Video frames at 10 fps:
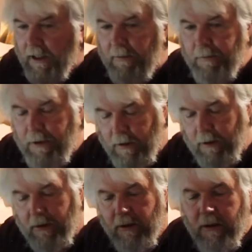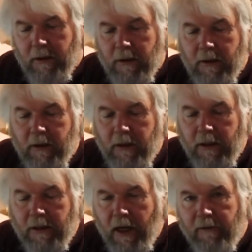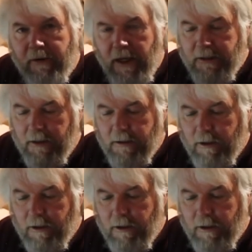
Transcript: dipped in galvanizing